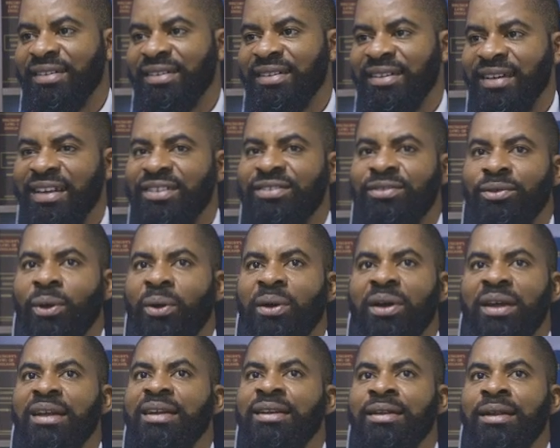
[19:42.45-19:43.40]
There's
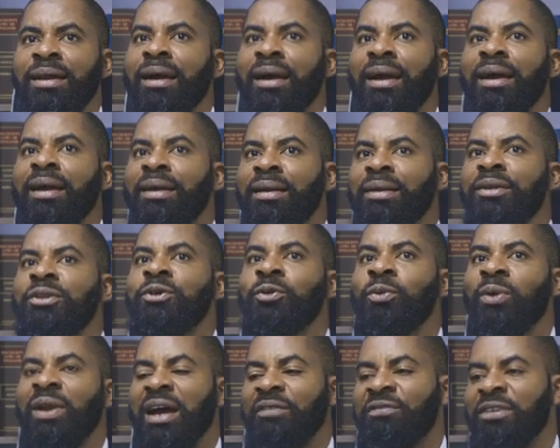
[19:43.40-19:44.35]
no, you
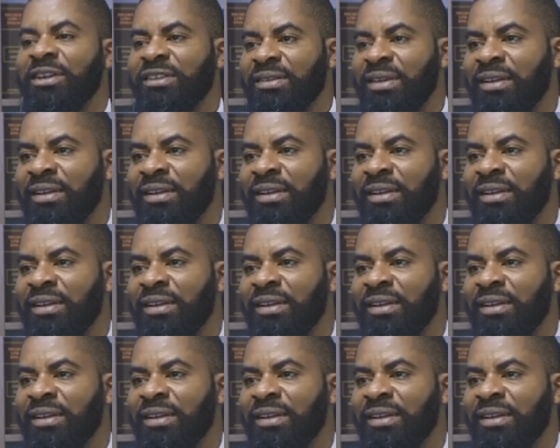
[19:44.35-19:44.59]
will have